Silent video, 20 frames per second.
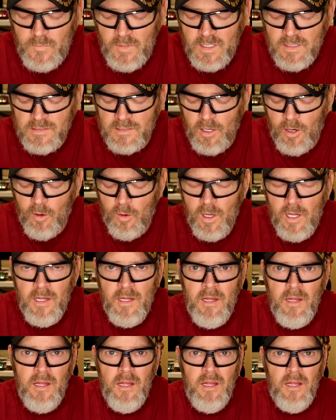So
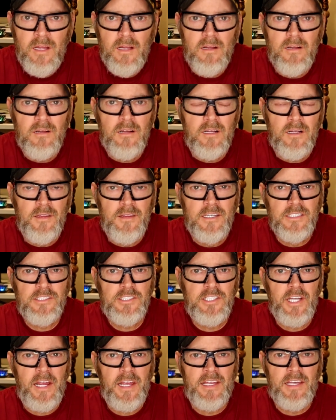this
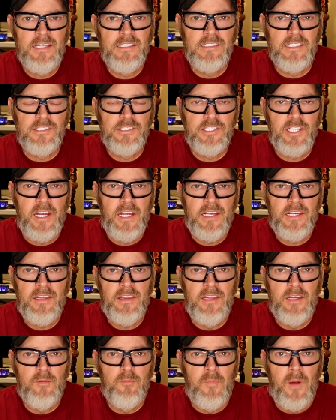shake is a shake
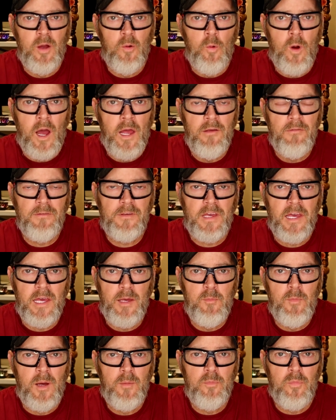that my wife
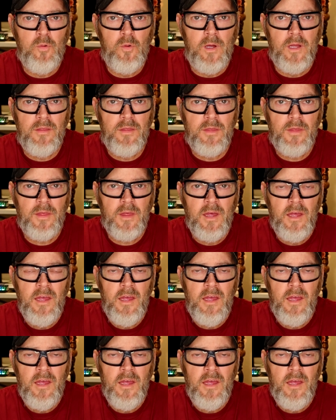came up with,